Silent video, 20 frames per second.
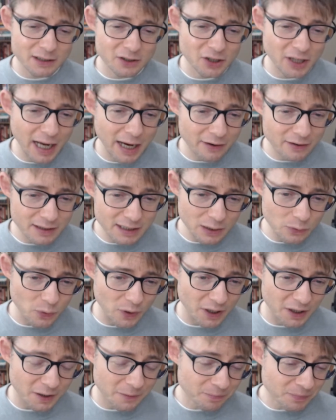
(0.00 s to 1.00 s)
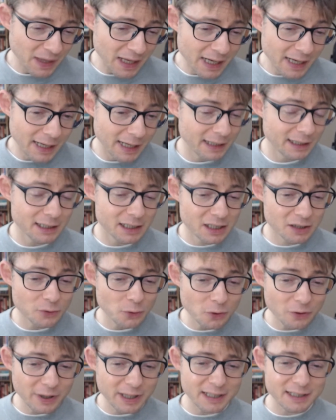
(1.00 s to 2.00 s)
charity work. And his
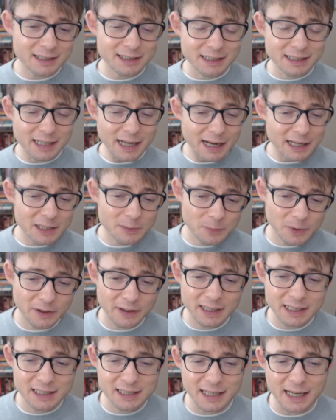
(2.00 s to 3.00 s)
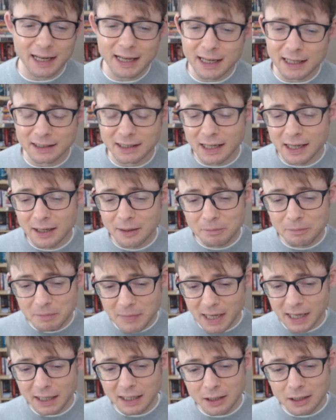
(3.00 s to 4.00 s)
story is desperately sad.
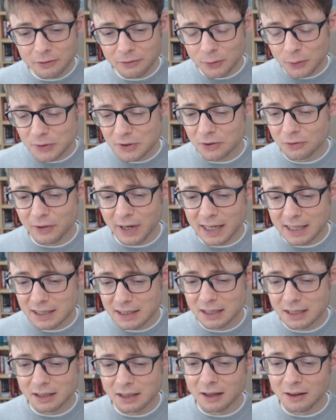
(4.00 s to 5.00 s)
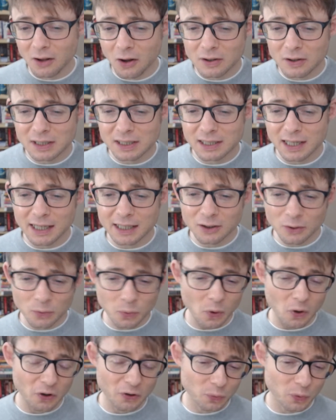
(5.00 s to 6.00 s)
Many of those arrested alongside
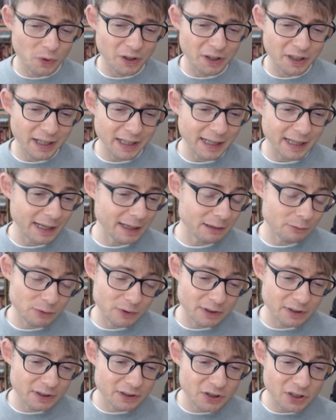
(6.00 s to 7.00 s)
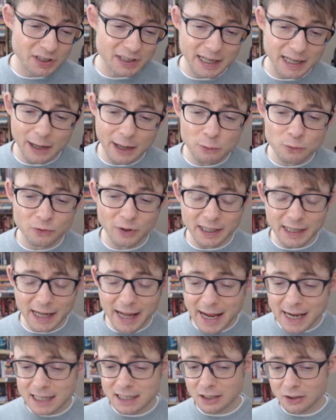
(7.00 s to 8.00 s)
Kwon were just outright
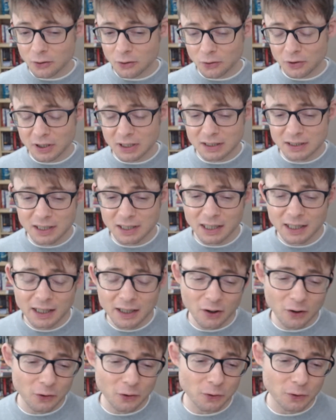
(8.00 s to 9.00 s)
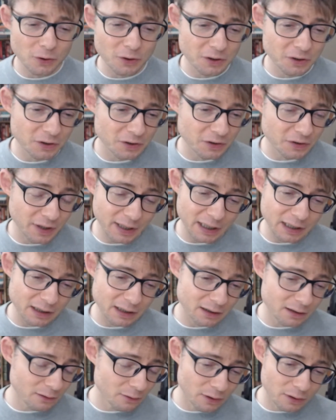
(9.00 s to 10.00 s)
executed, or they